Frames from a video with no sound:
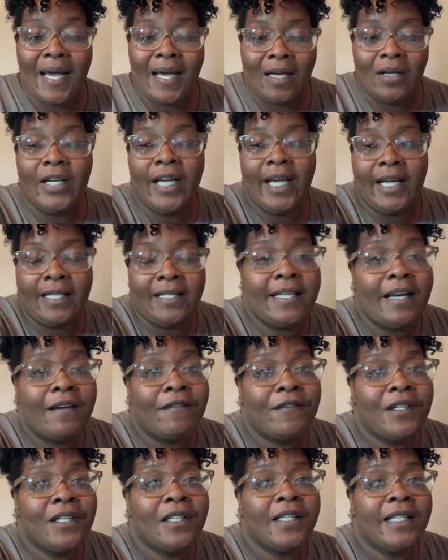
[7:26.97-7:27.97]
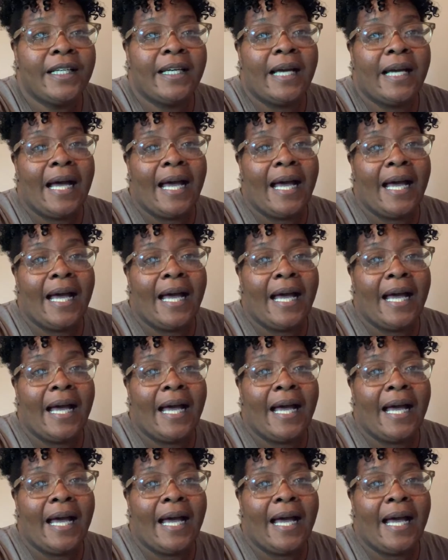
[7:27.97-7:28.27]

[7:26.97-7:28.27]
okay, definitely.